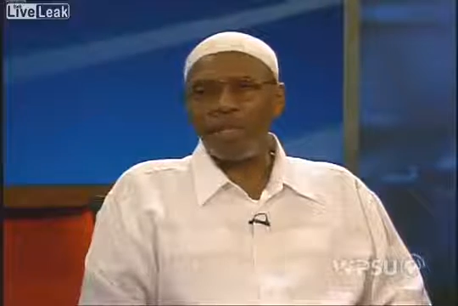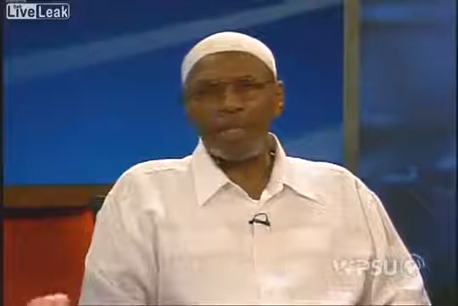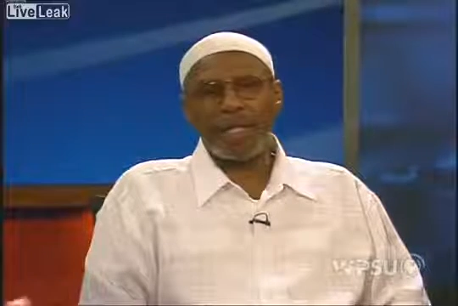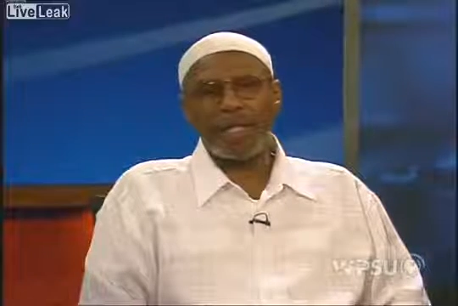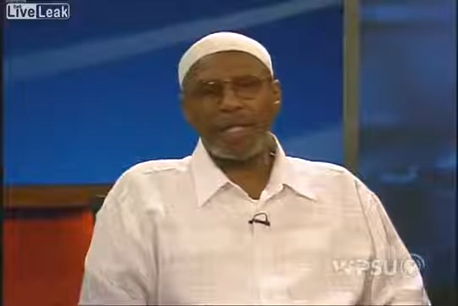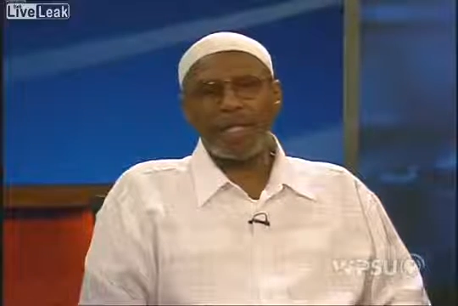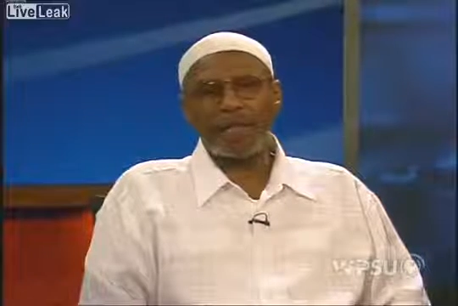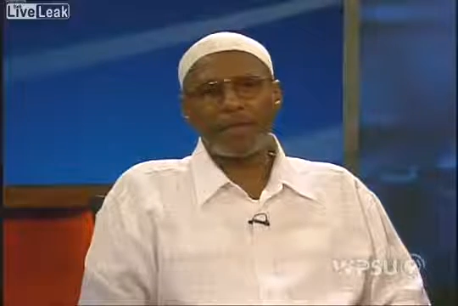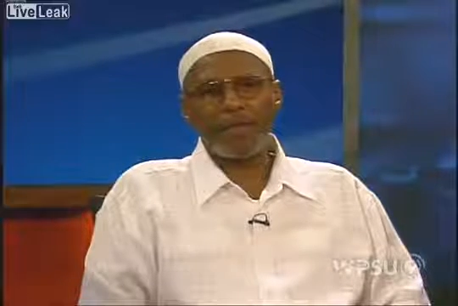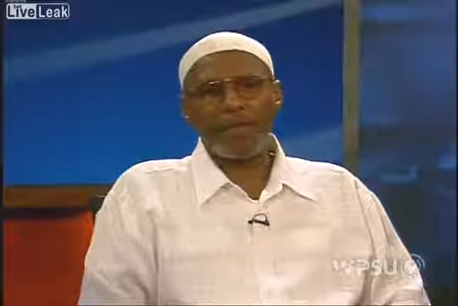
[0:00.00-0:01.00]
And
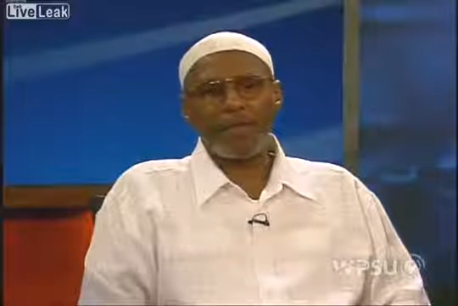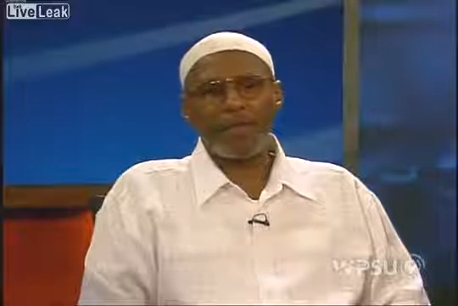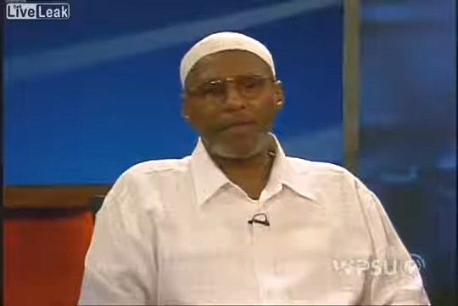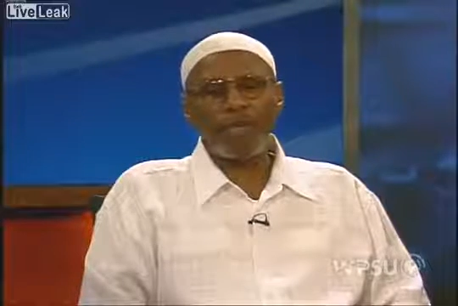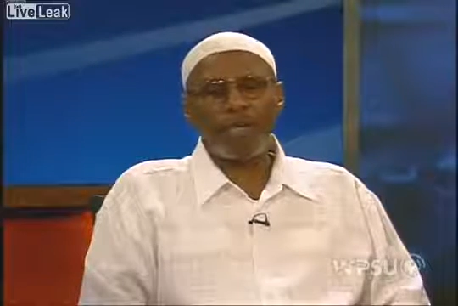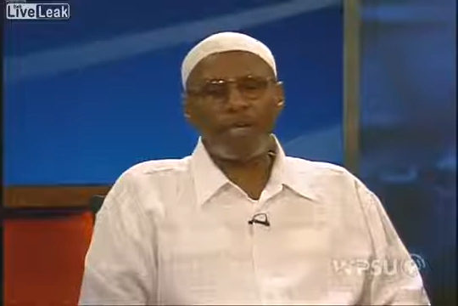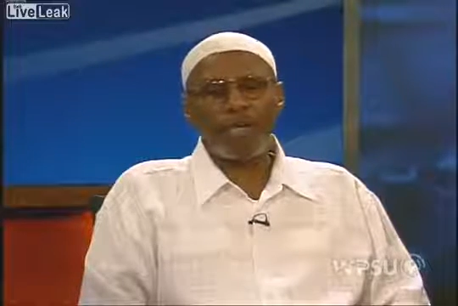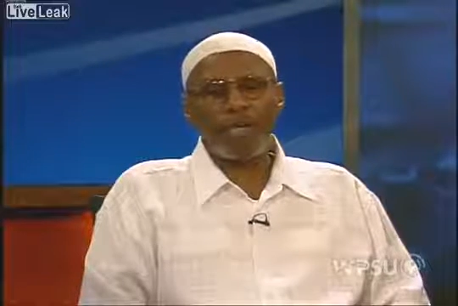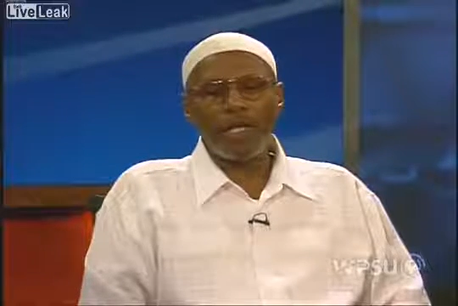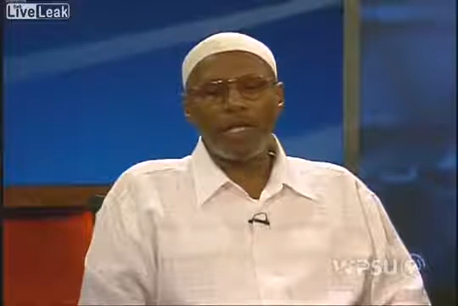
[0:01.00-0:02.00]
I went over
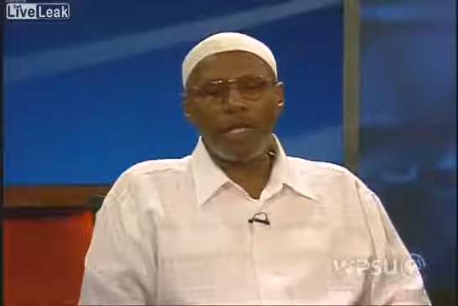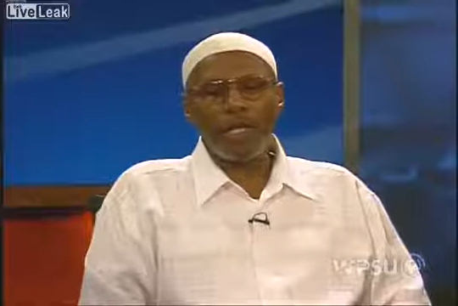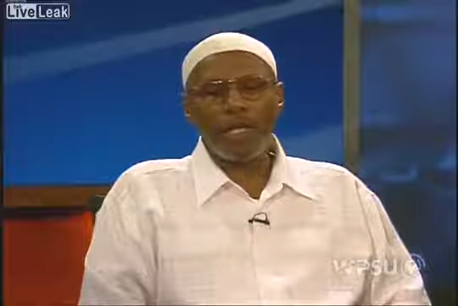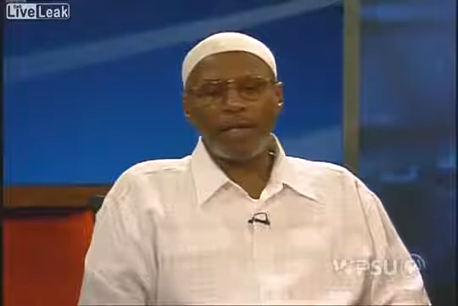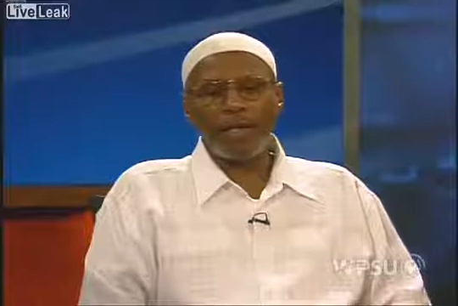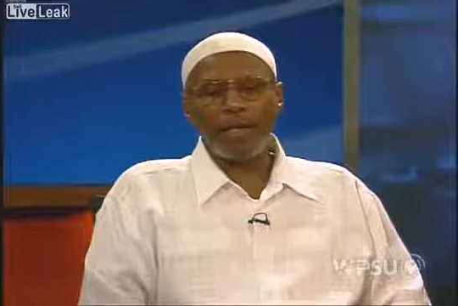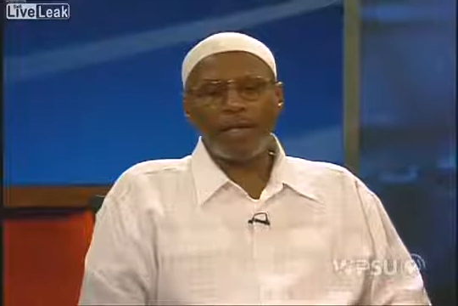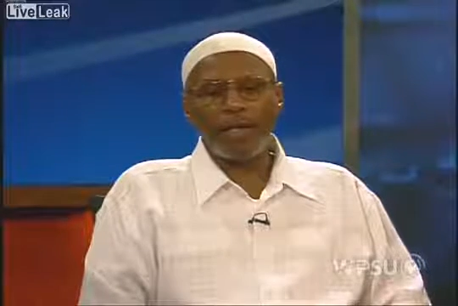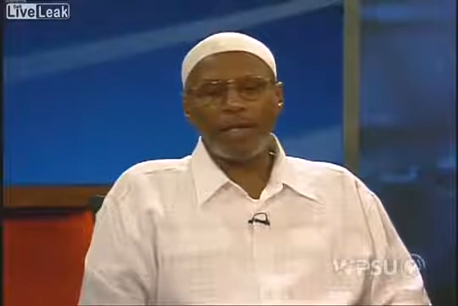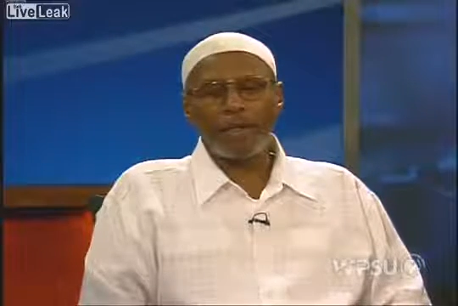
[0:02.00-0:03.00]
there, and
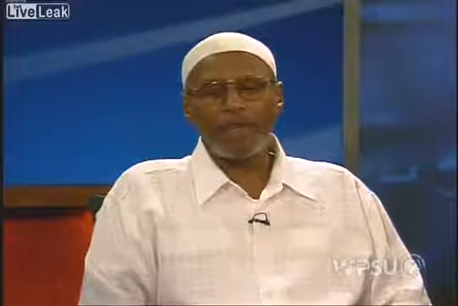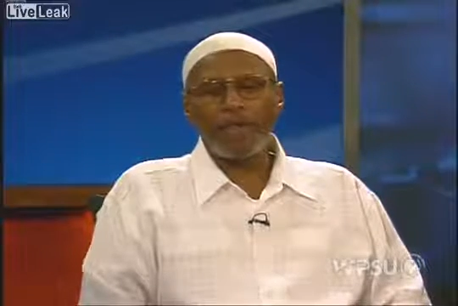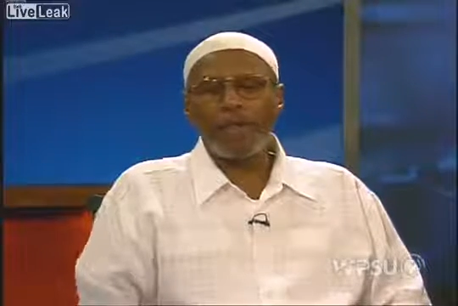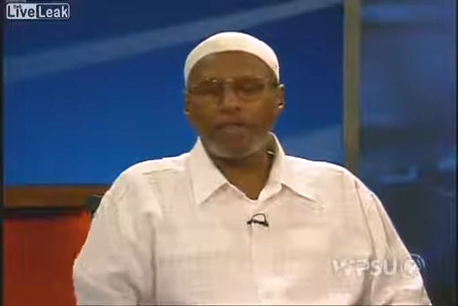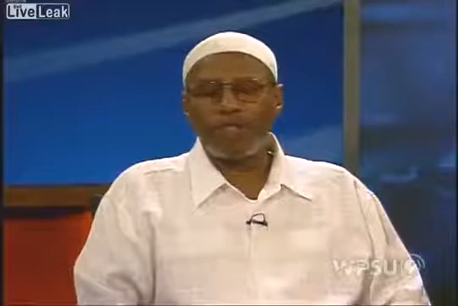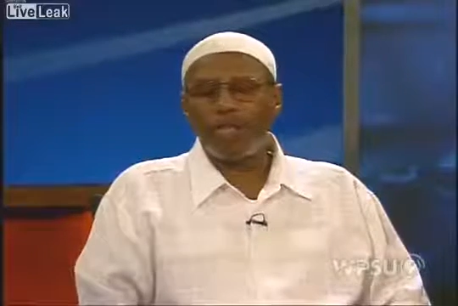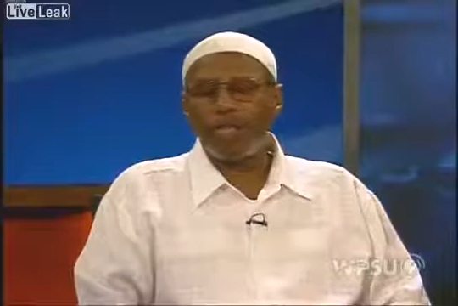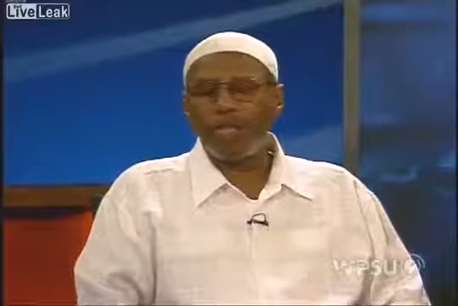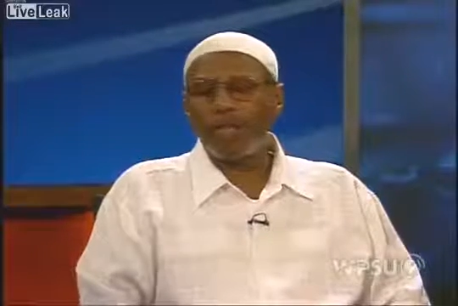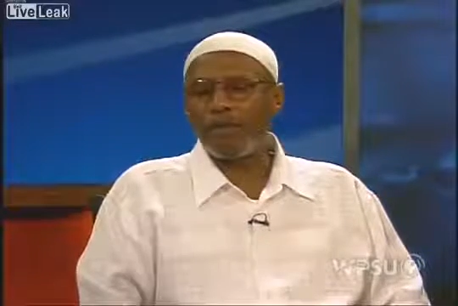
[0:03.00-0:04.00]
if you ever seen
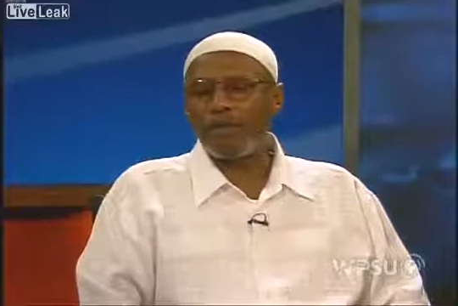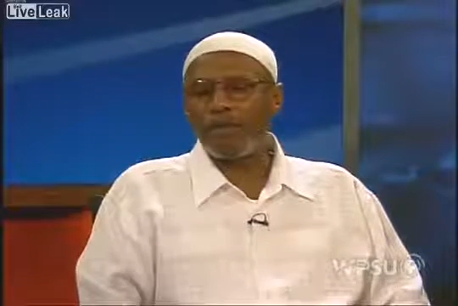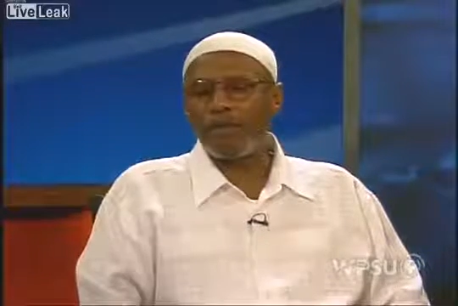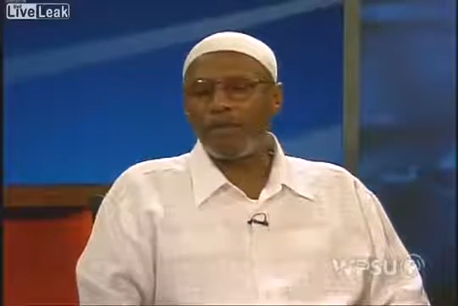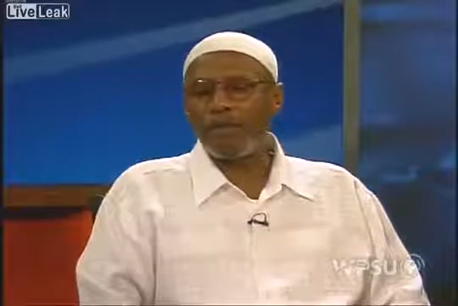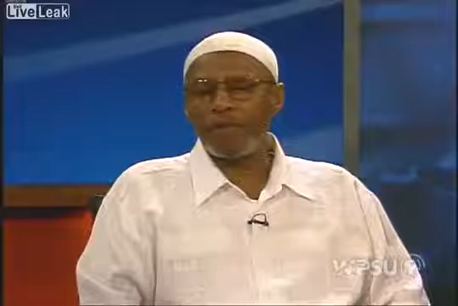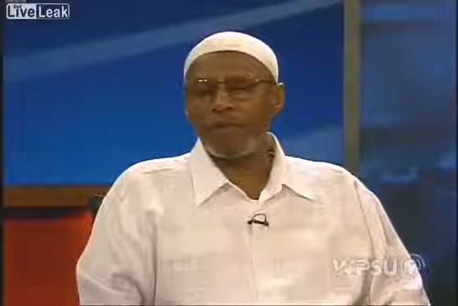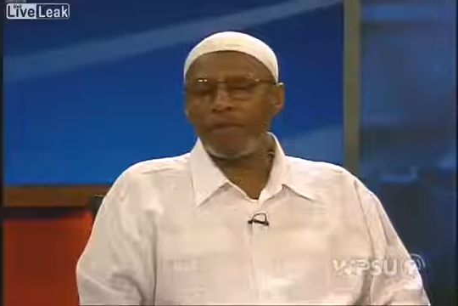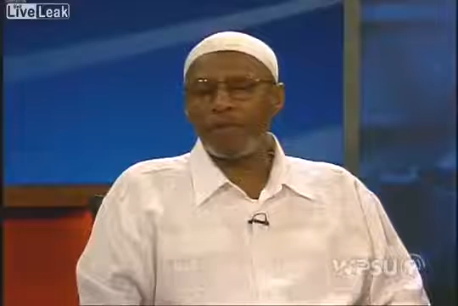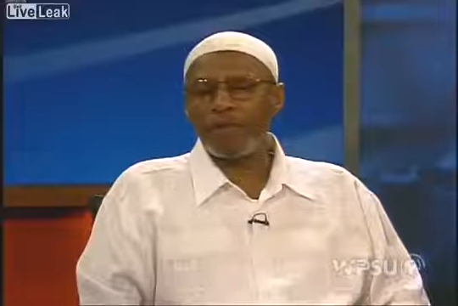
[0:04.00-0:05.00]
the cover of
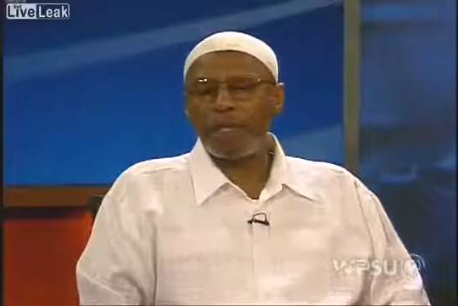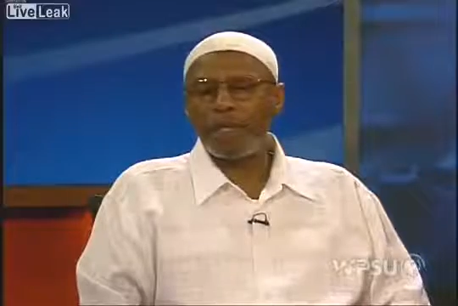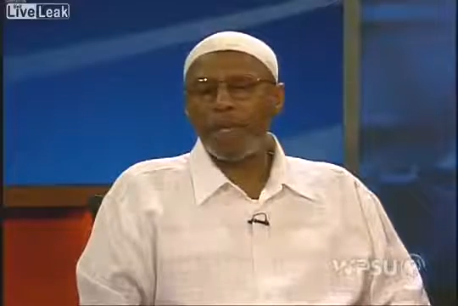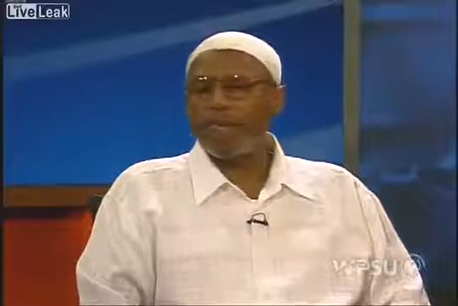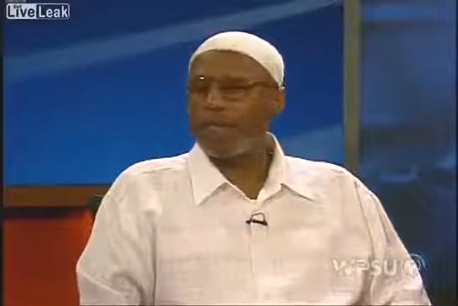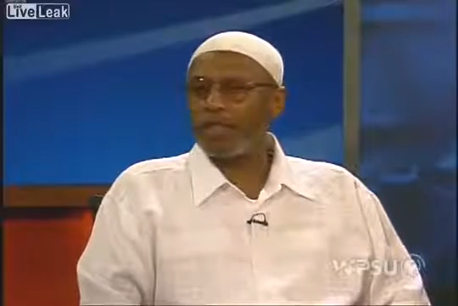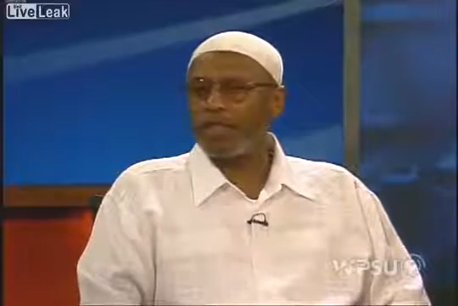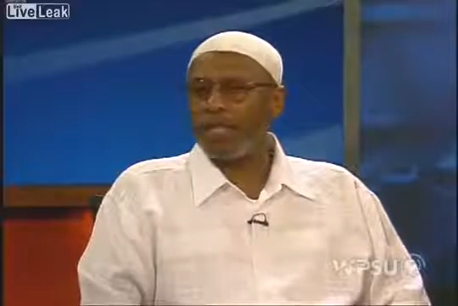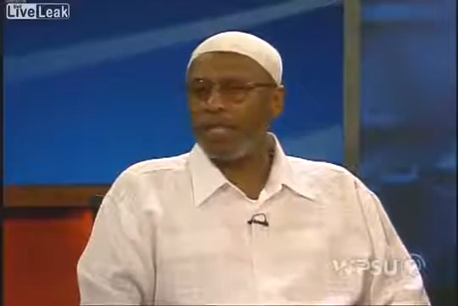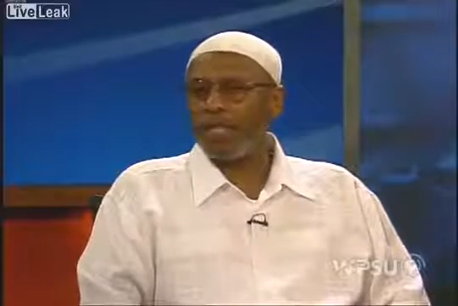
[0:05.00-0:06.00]
Acres of
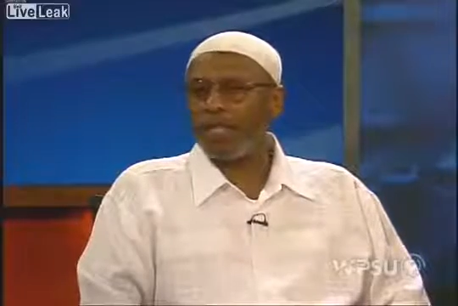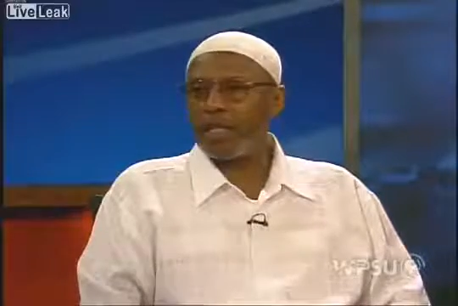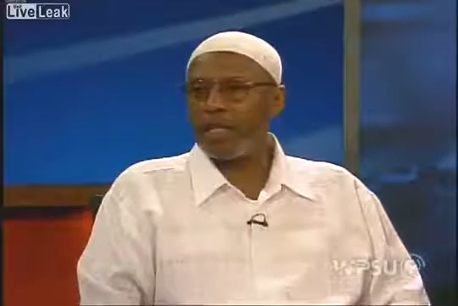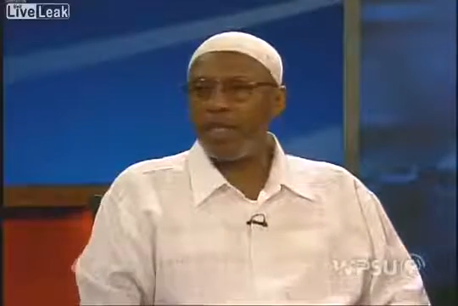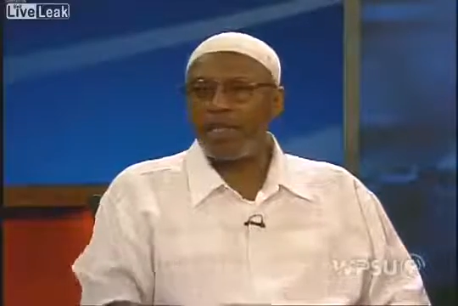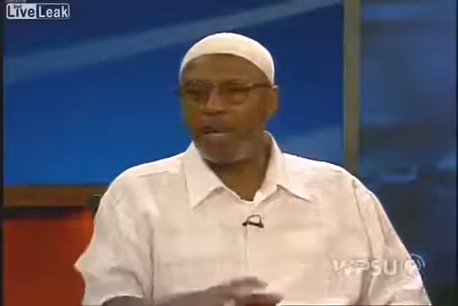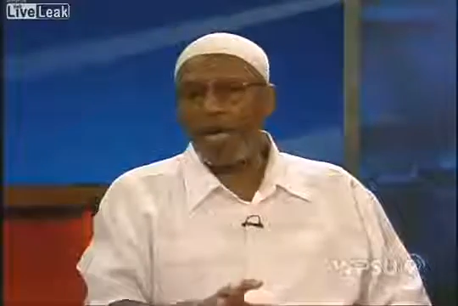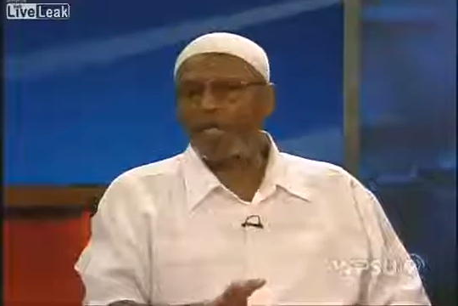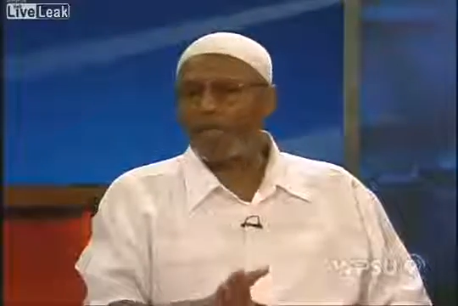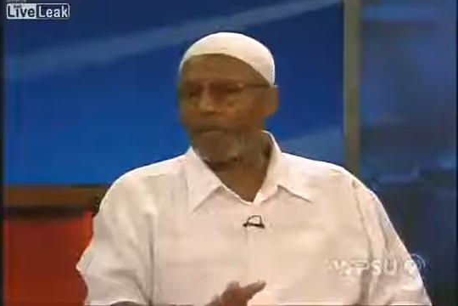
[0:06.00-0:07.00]
Skin, they have a
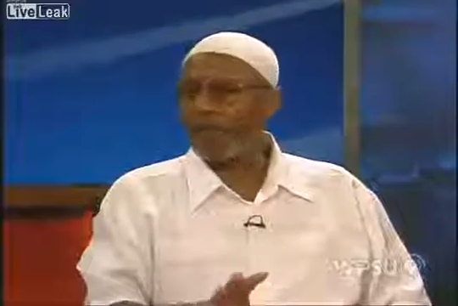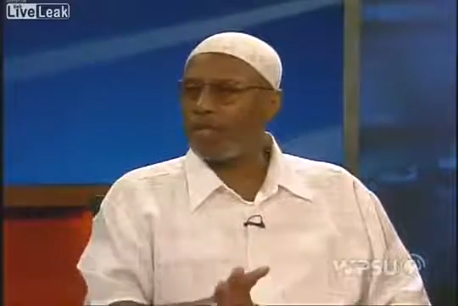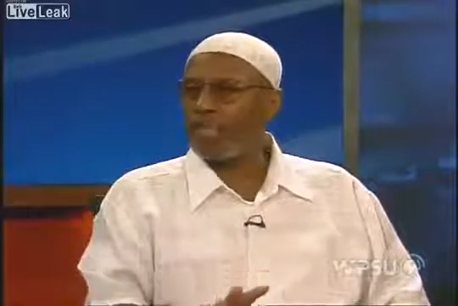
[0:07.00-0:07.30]
guy sitting on the